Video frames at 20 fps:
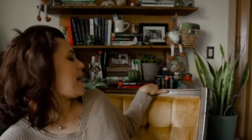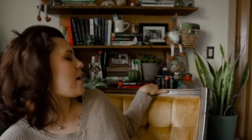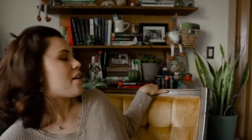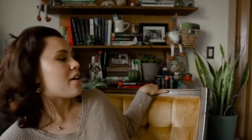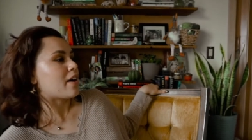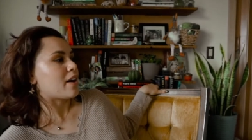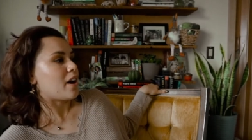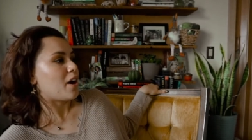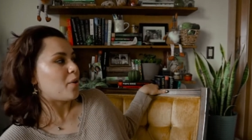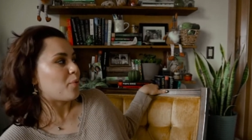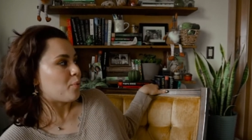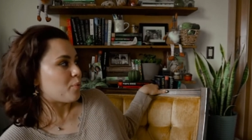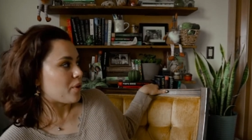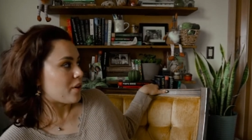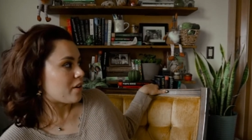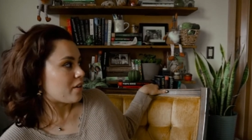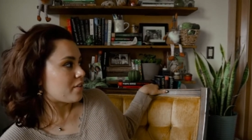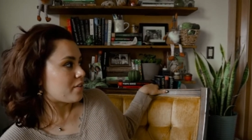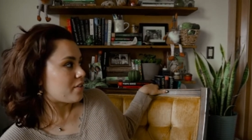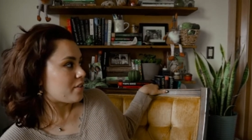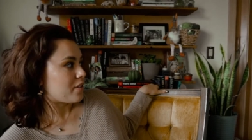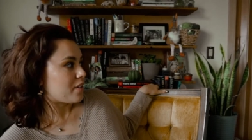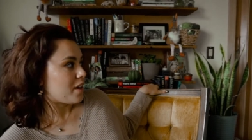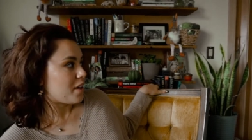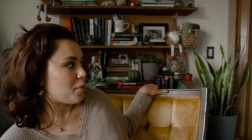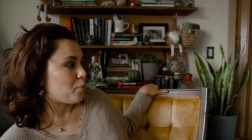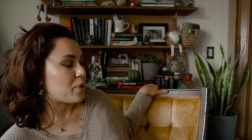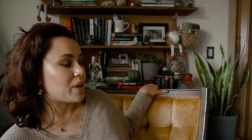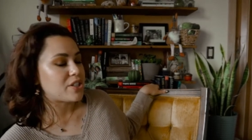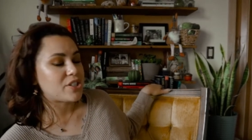Erika Wurth,
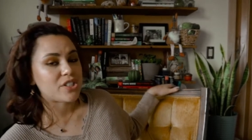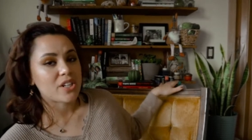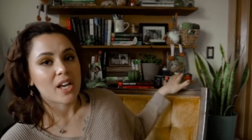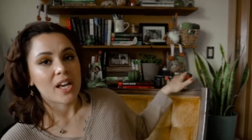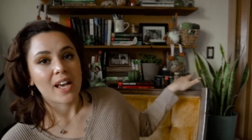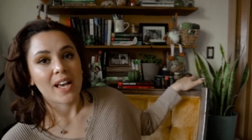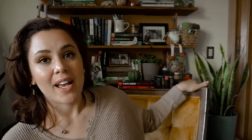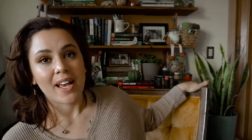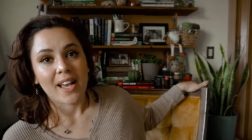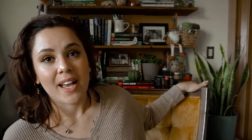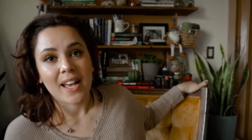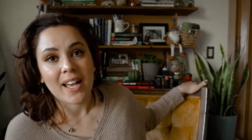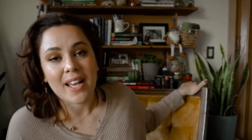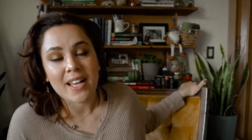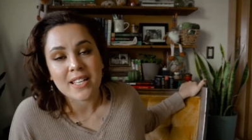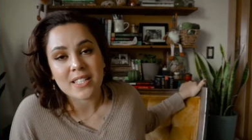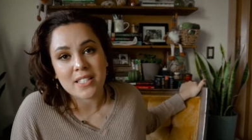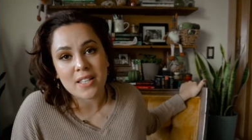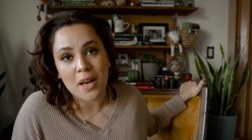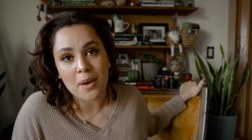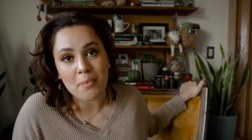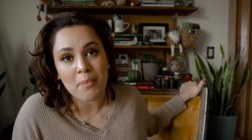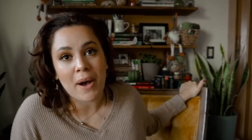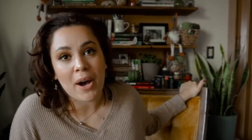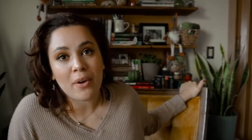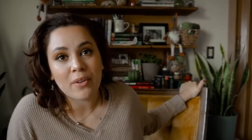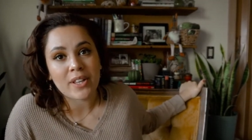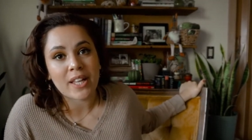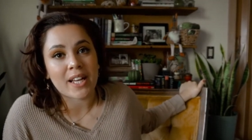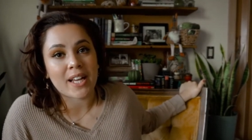which is
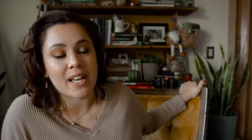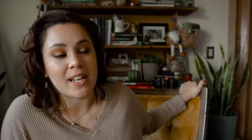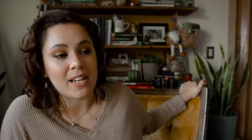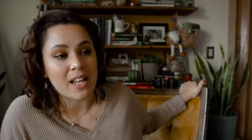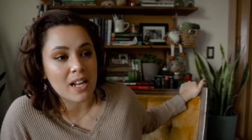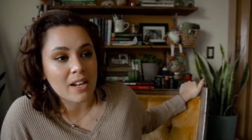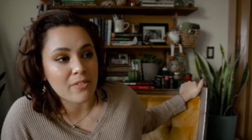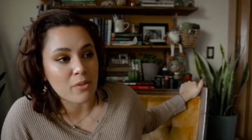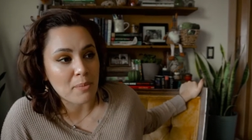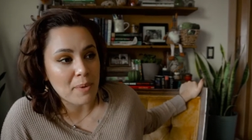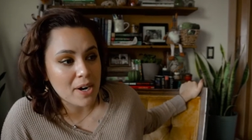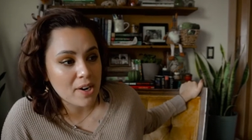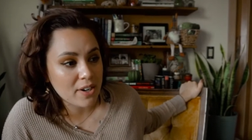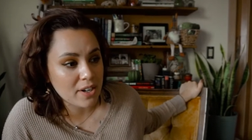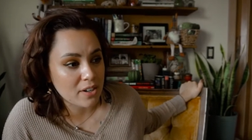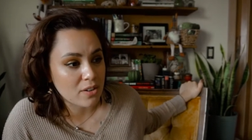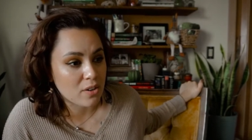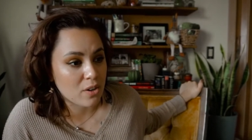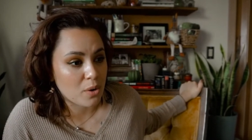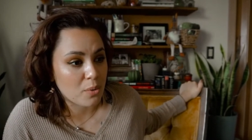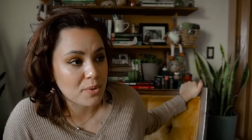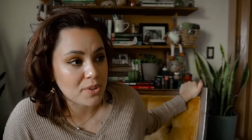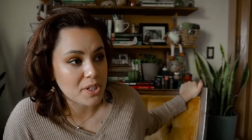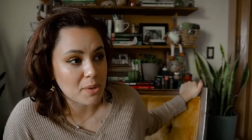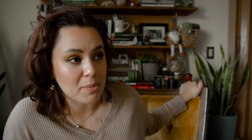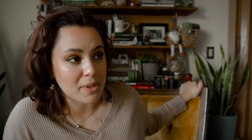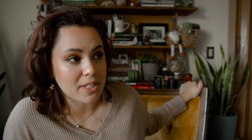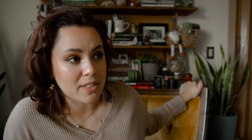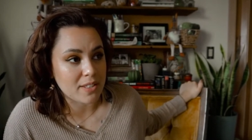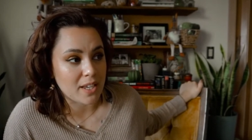about like a Native American girl, which
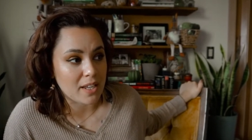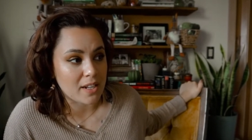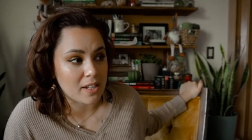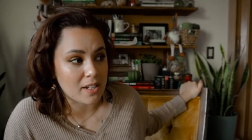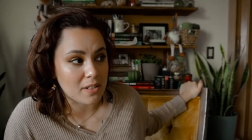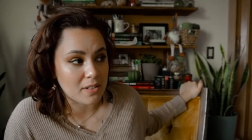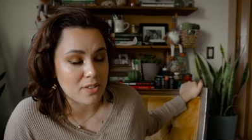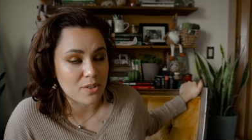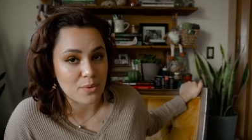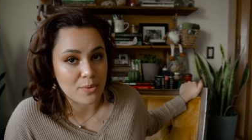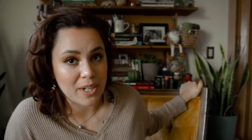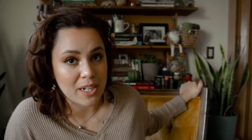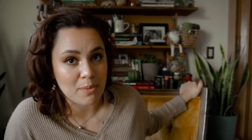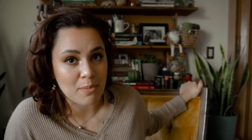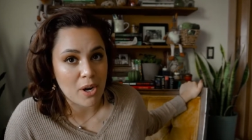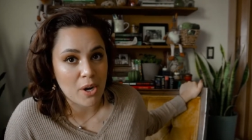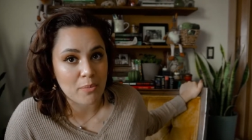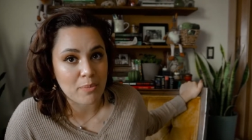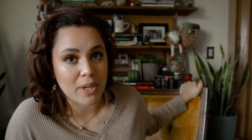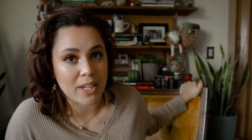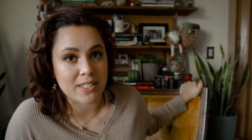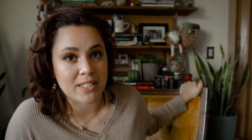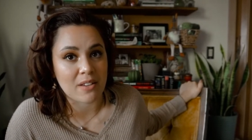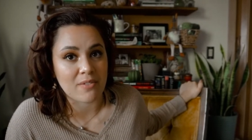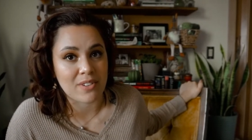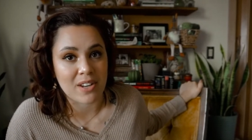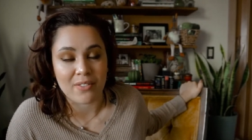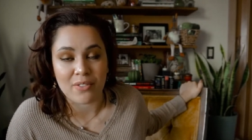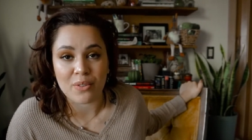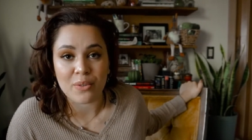I'm excited to read about because
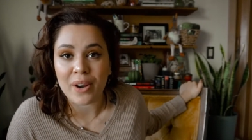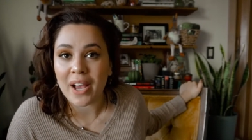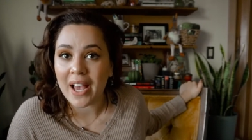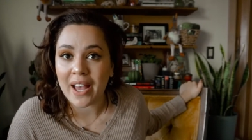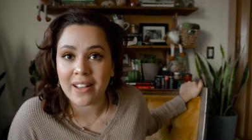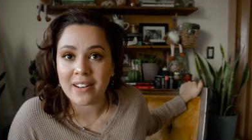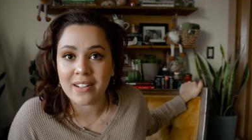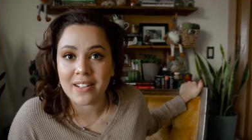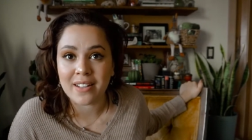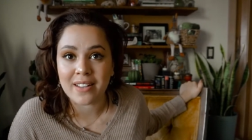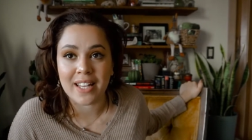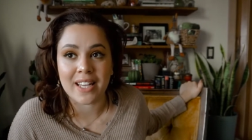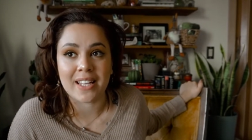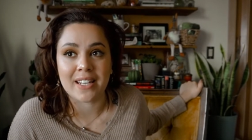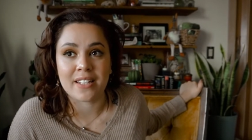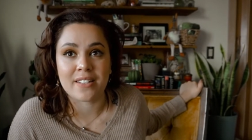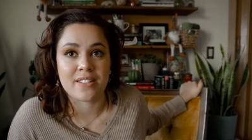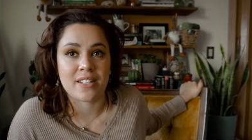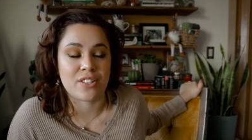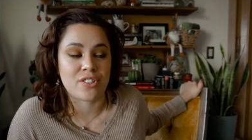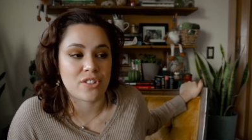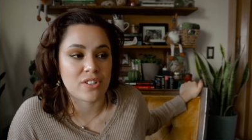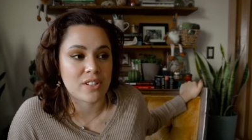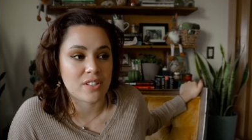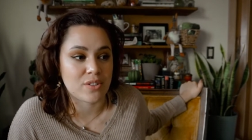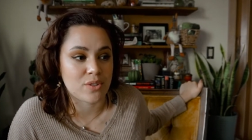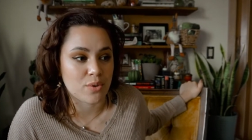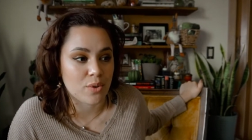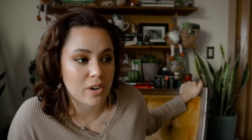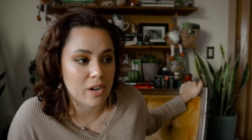I've never read like an
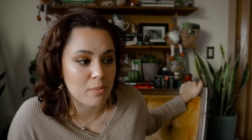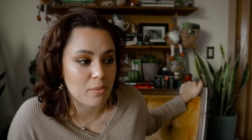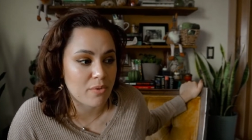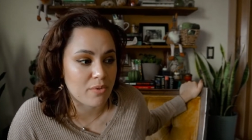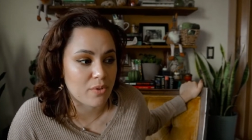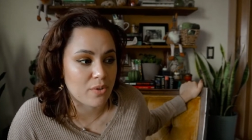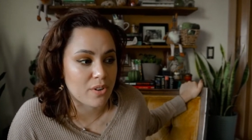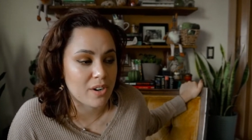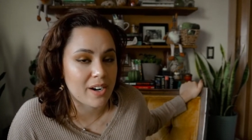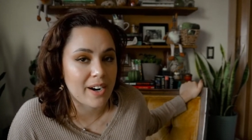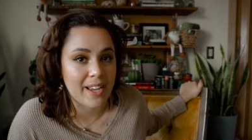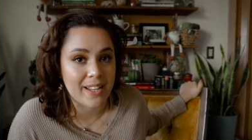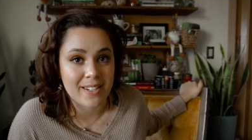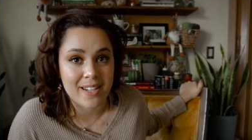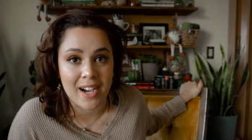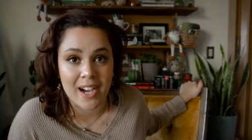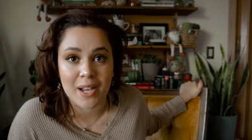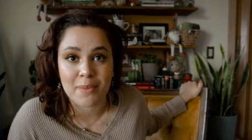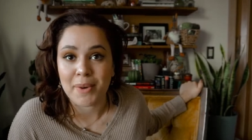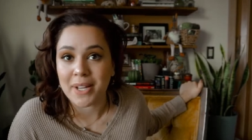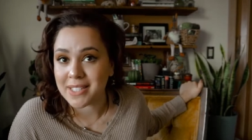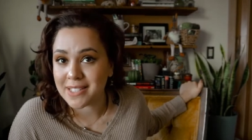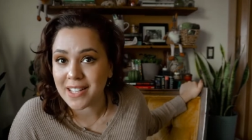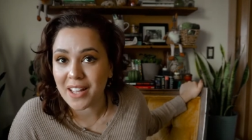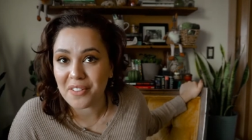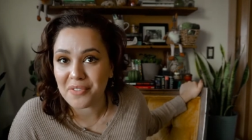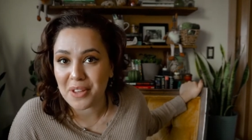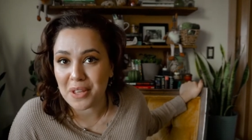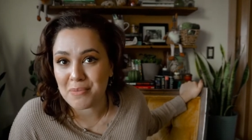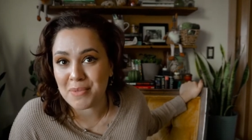indigenous story before and I
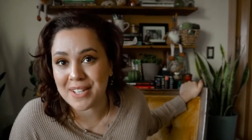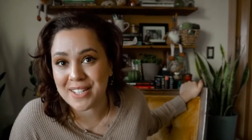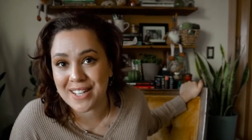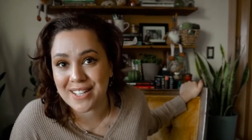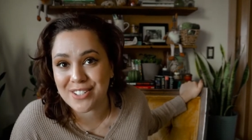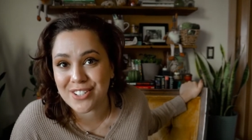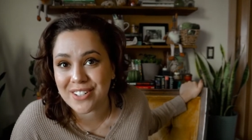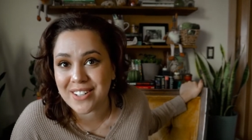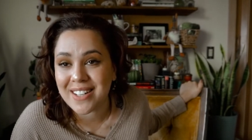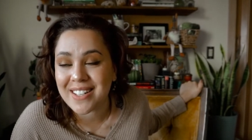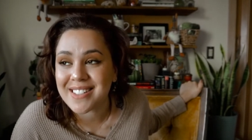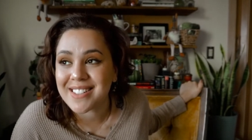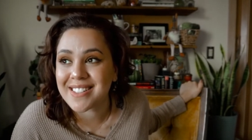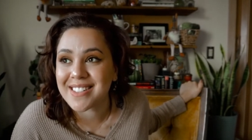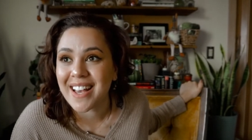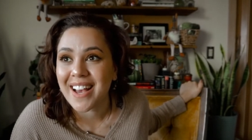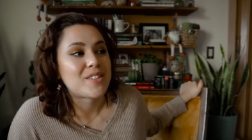myself am indigenous.